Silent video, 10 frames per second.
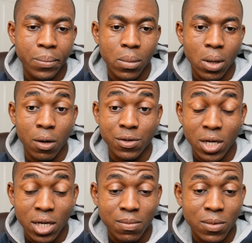I'll try
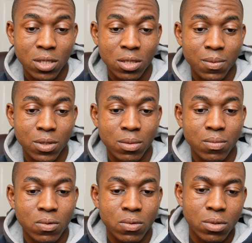as much as
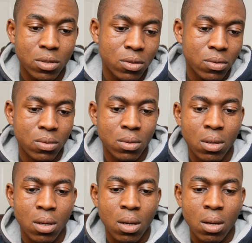possible to
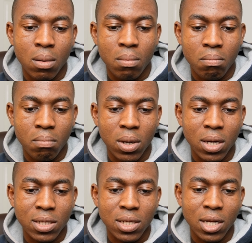make
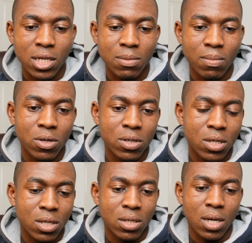as less
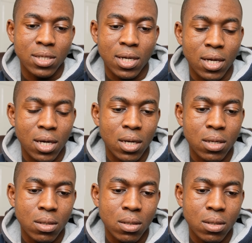blunder as I can.